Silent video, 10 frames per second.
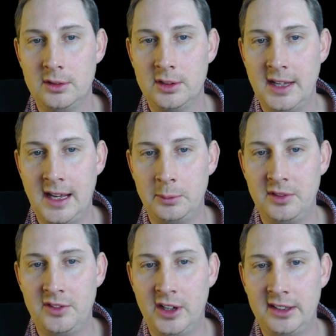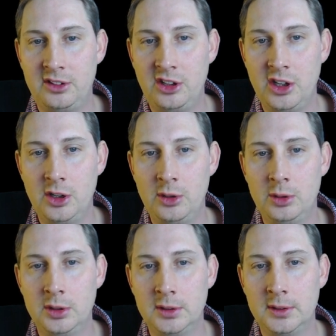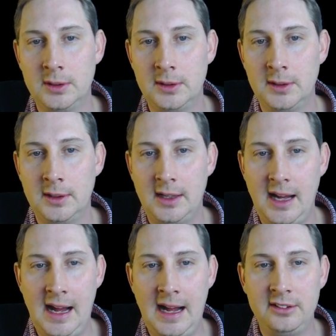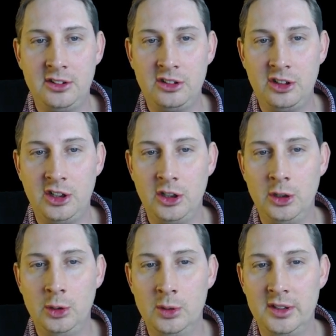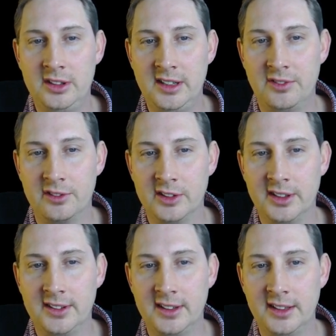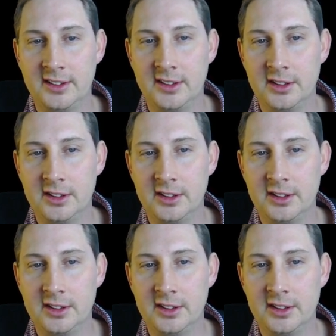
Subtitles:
Can we find 2? And 2 differences.